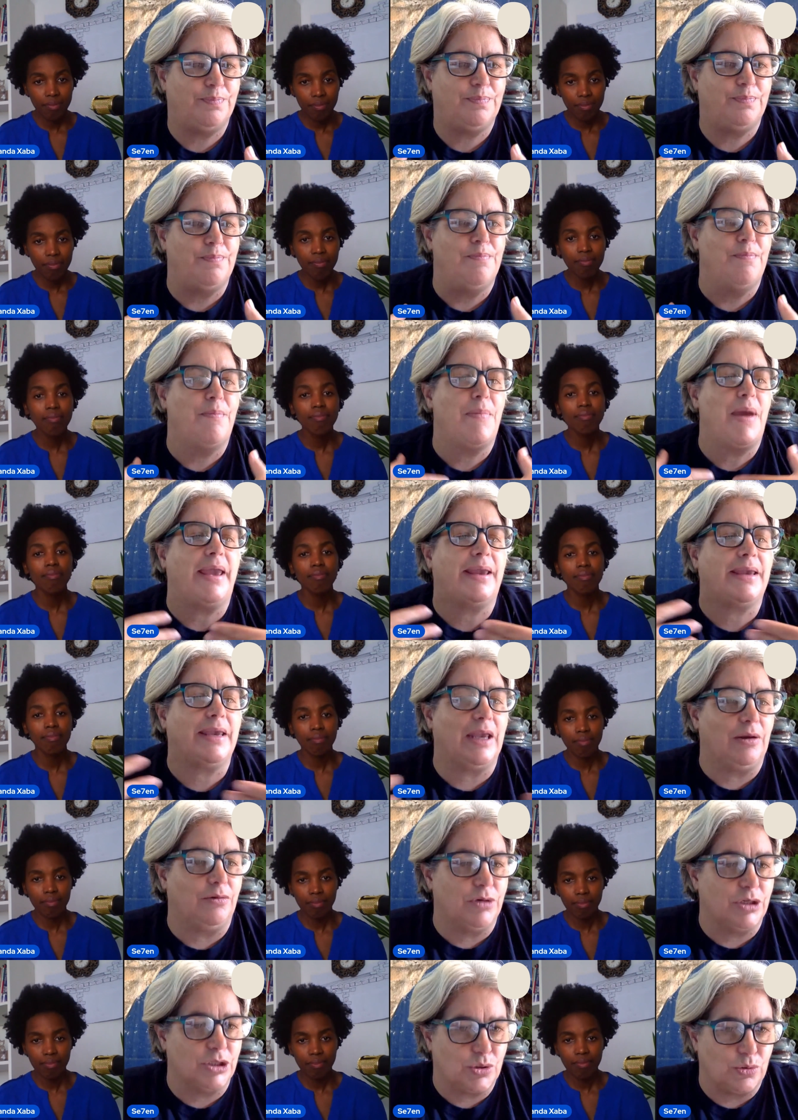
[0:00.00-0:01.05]

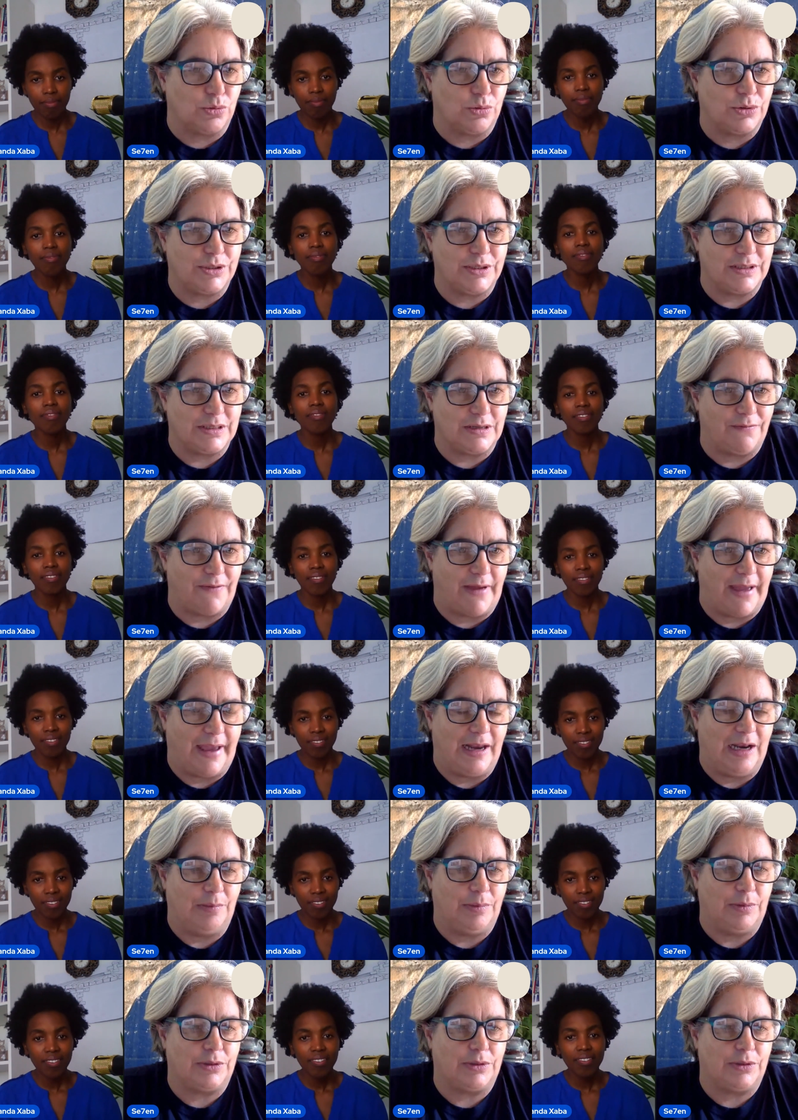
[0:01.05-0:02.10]
Speaker 1: making resources
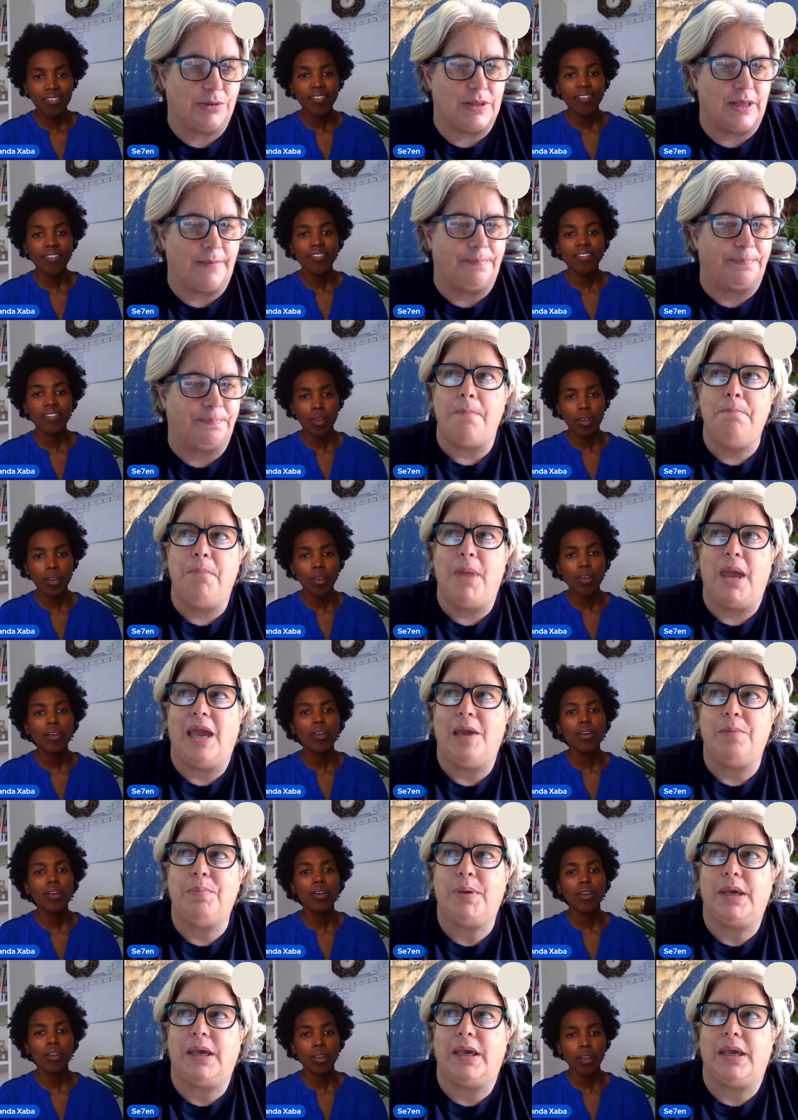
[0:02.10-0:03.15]
available to them.
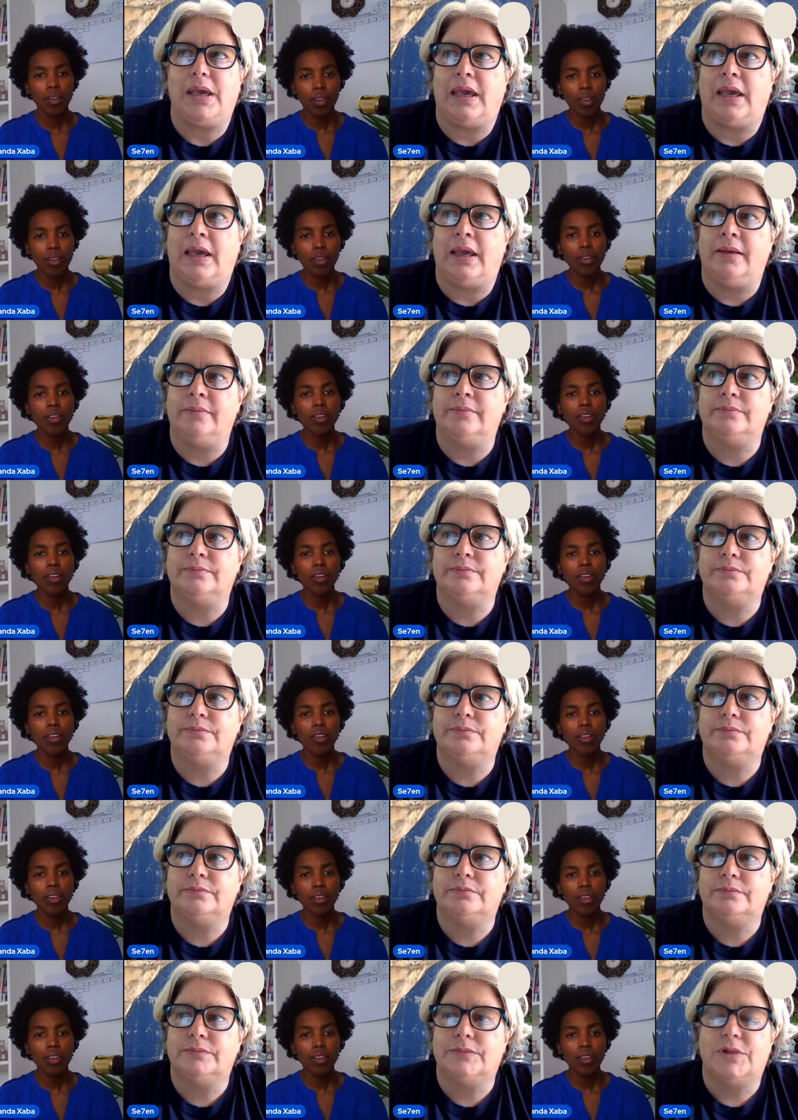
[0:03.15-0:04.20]
Maybe
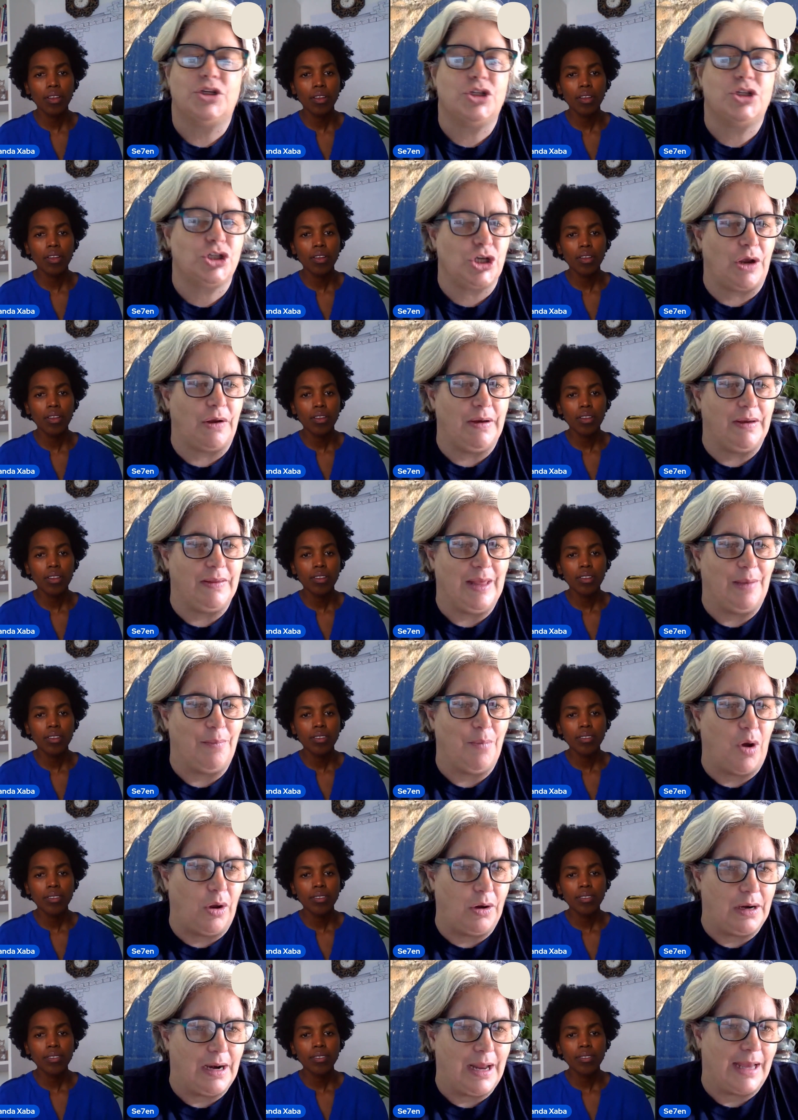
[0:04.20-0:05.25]
showing them
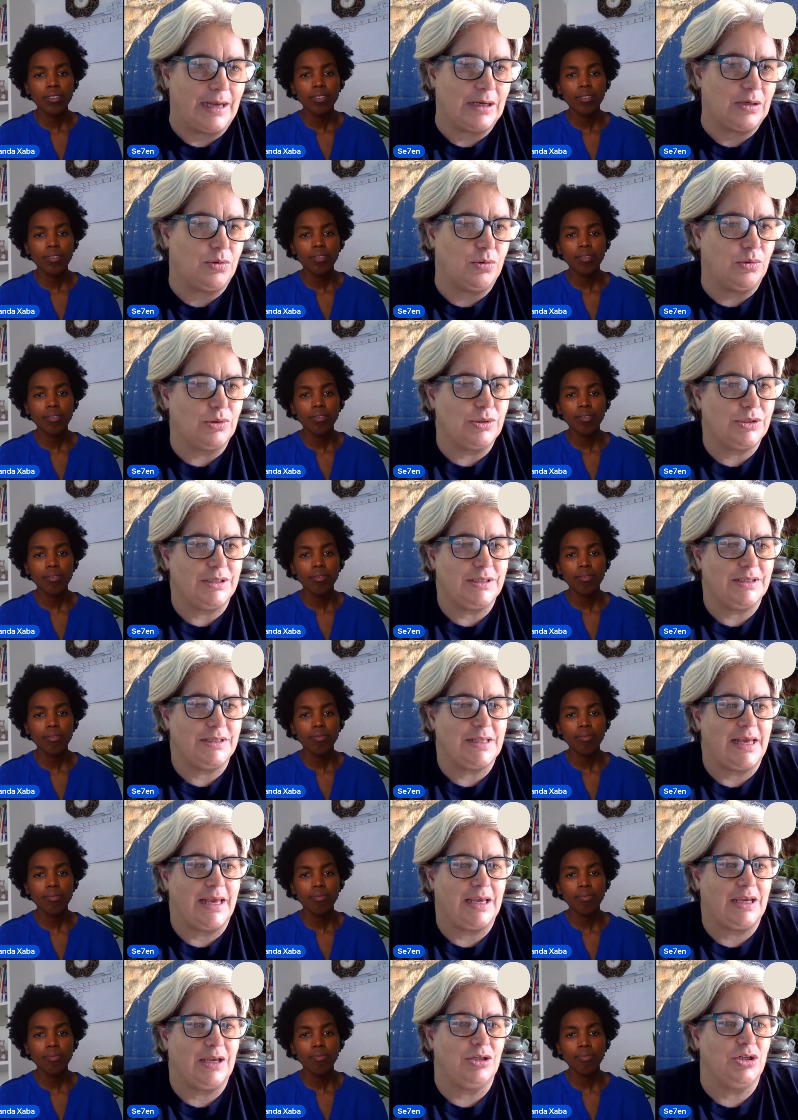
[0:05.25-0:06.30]
online courses
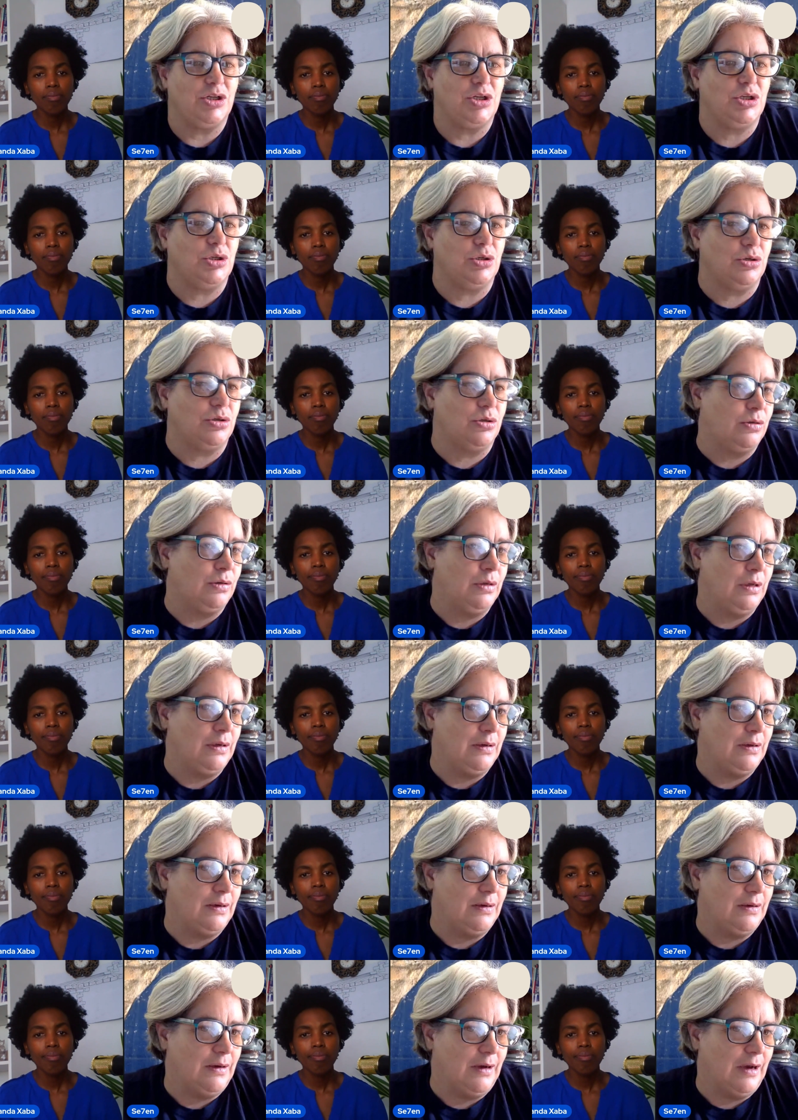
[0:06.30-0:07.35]
they can do
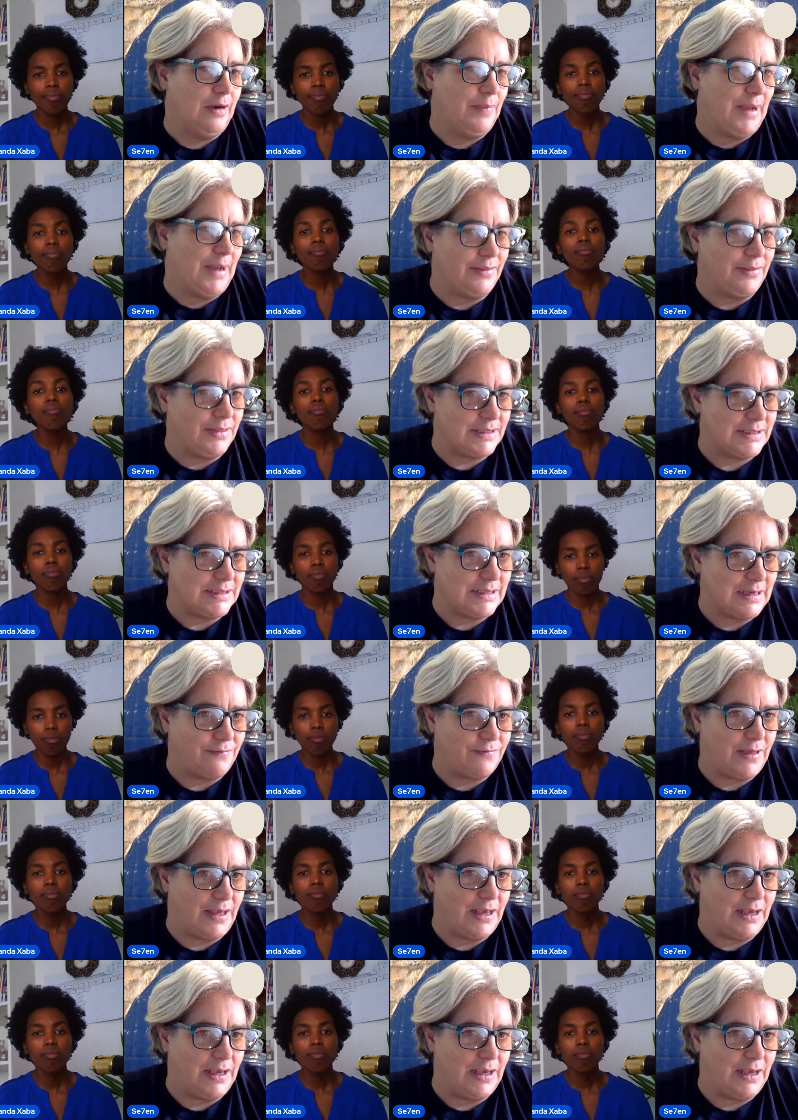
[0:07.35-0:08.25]
about mm. the stuff.